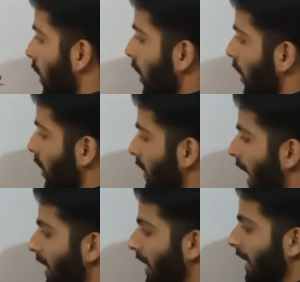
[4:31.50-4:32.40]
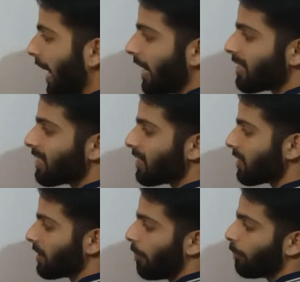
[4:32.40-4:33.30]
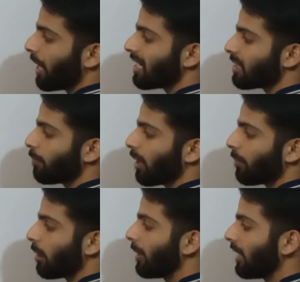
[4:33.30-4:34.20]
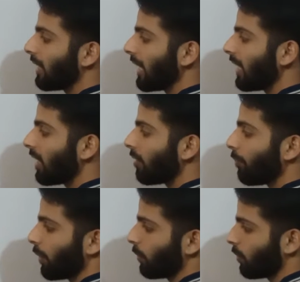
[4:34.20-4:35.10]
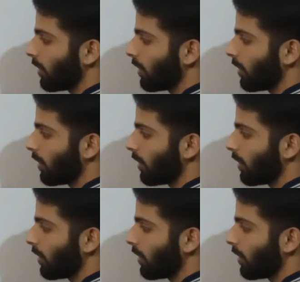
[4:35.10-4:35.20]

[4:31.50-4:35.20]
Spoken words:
that it has some fixed permeability mu.